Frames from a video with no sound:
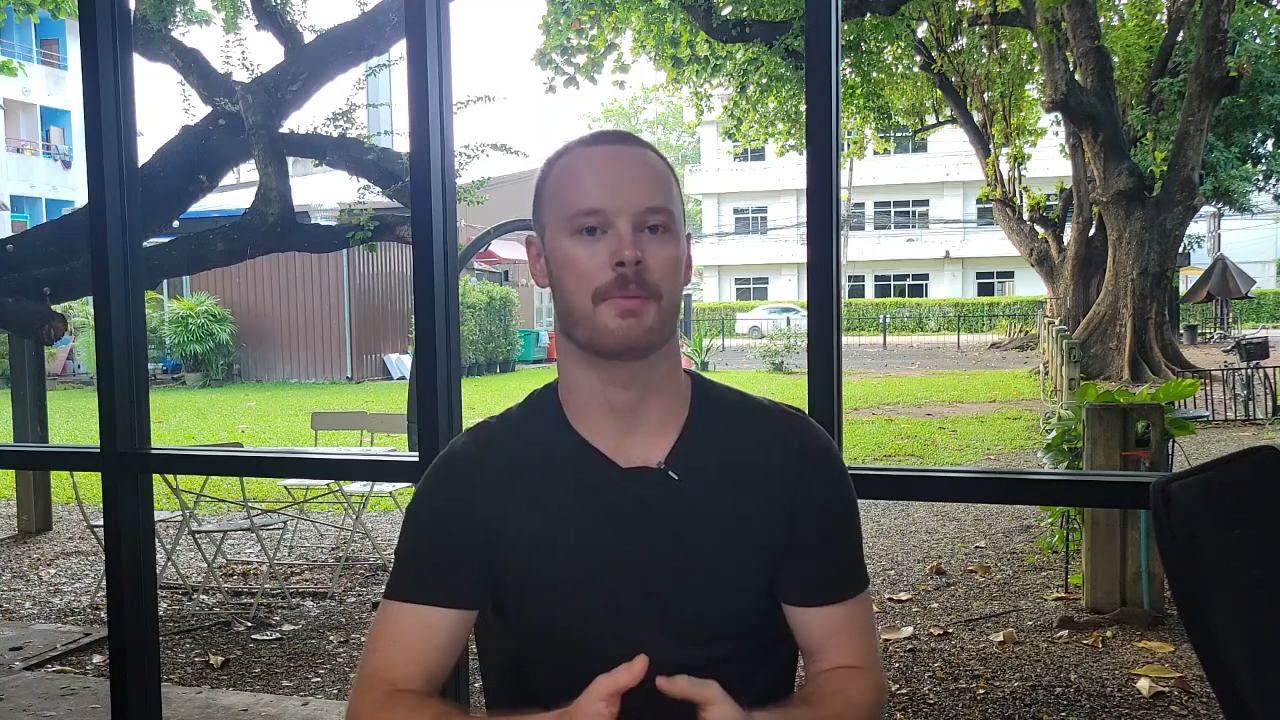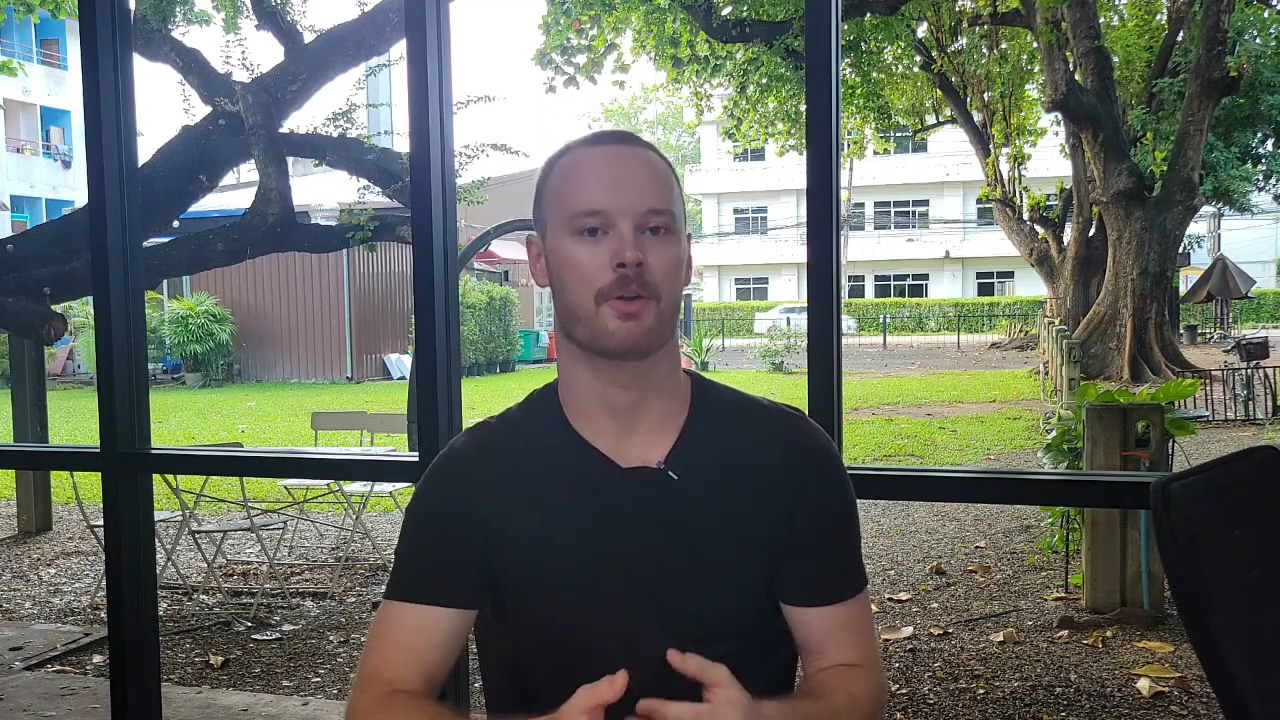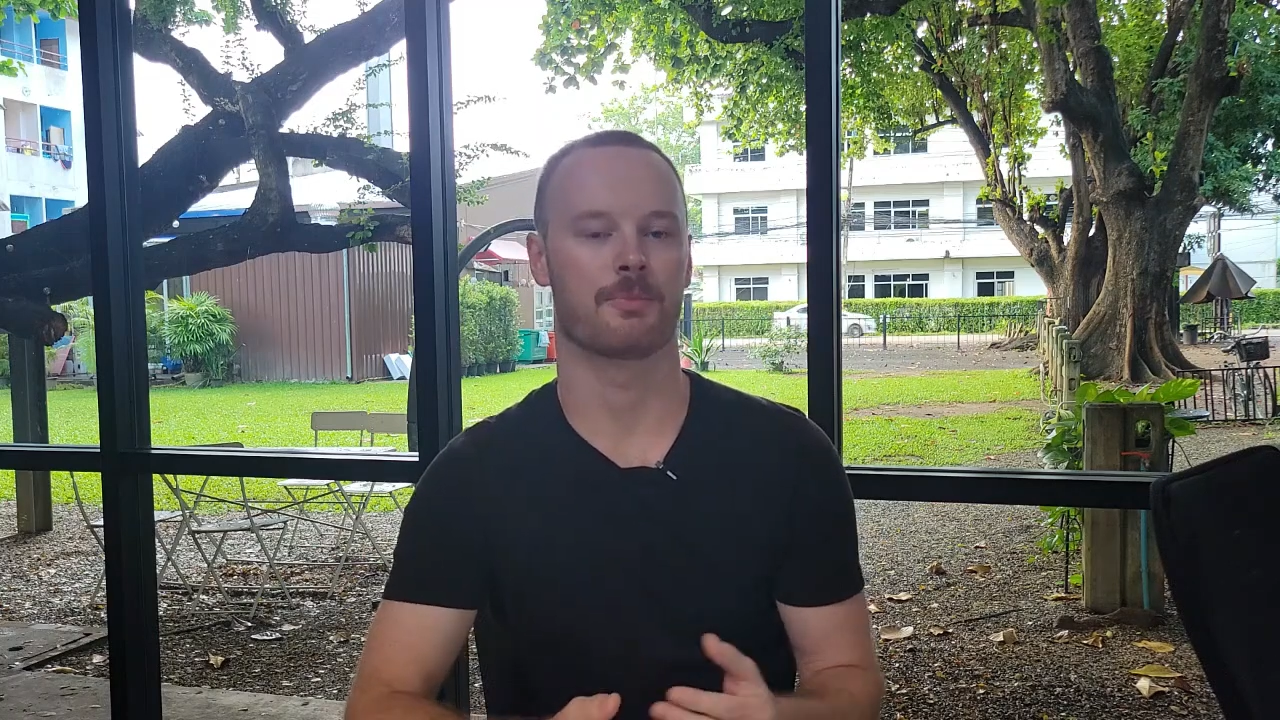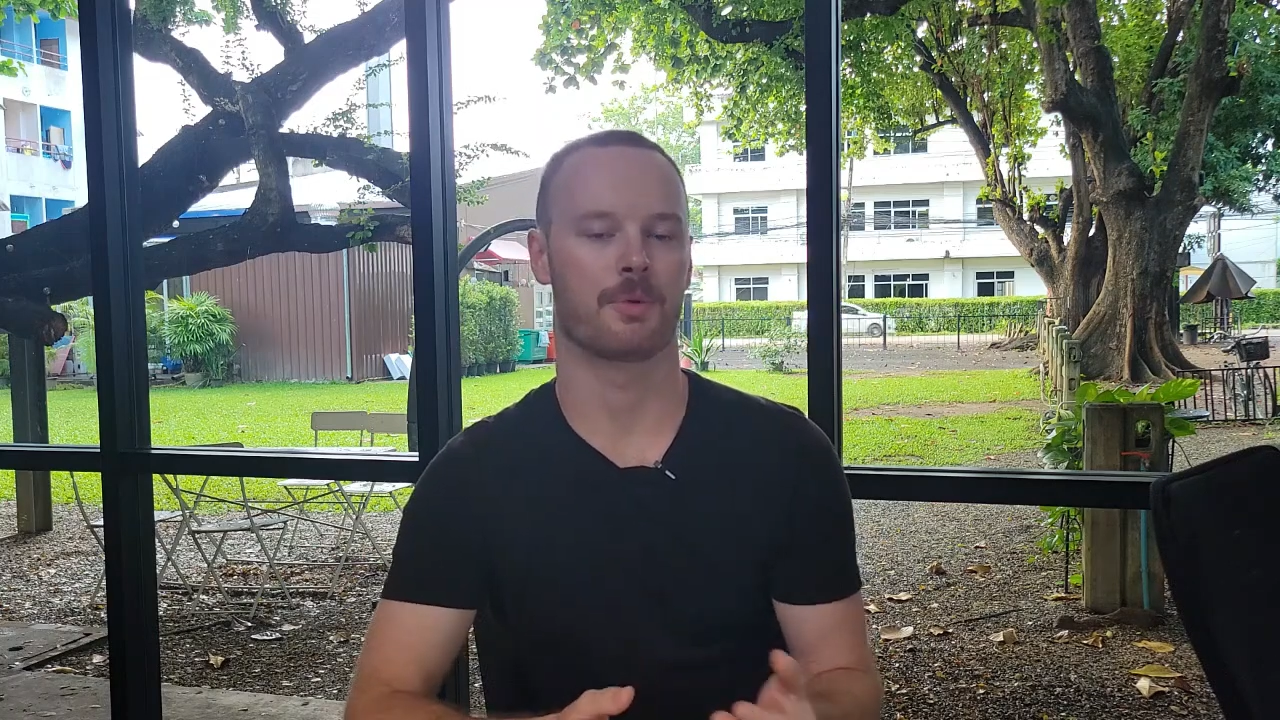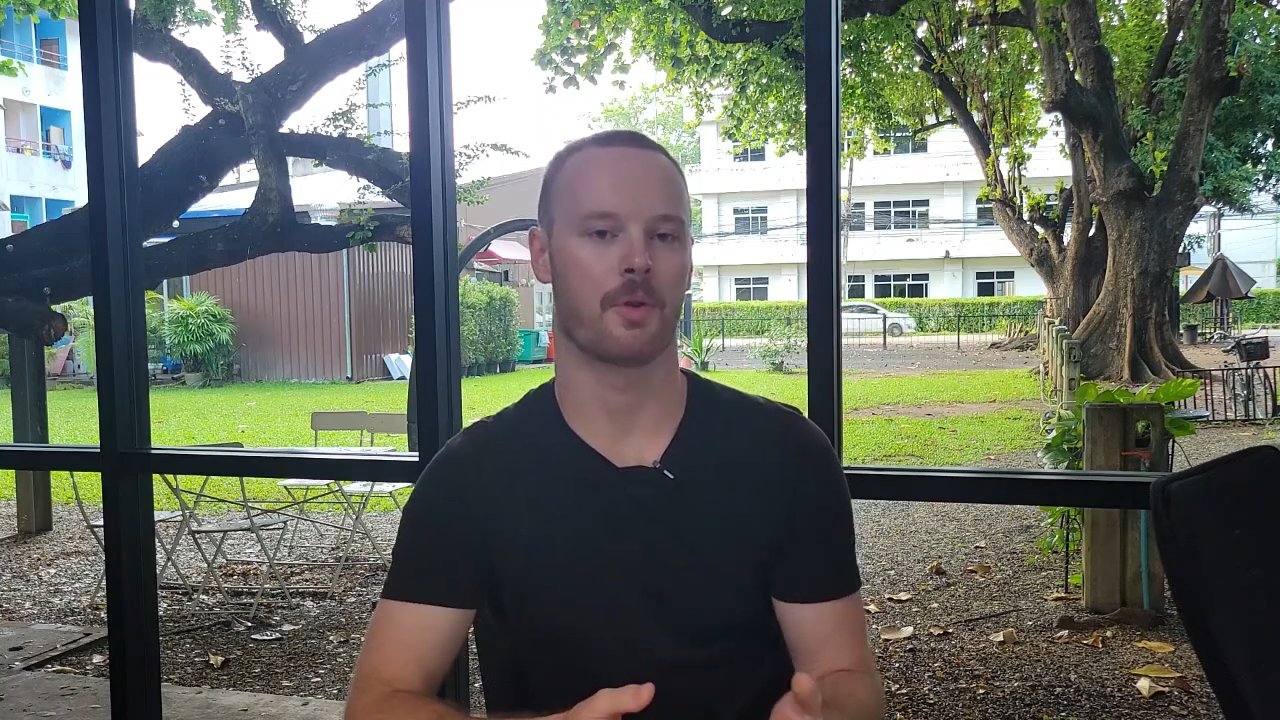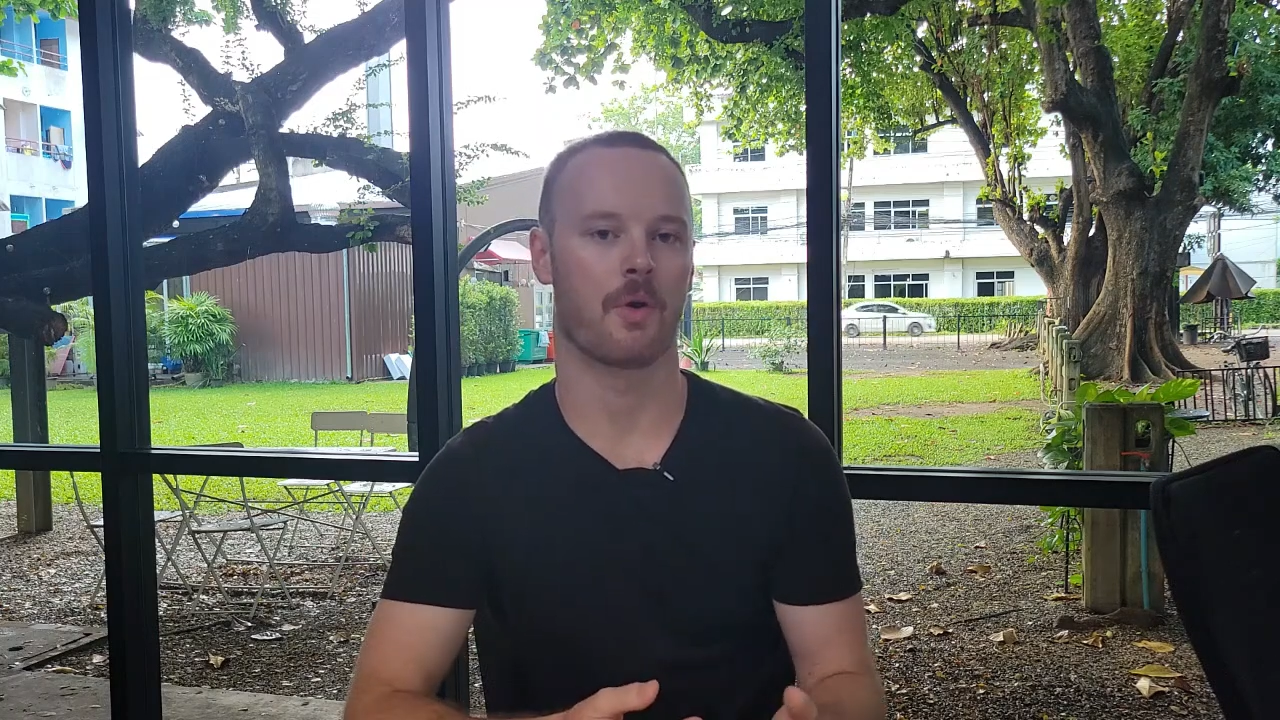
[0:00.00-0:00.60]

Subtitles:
a multiple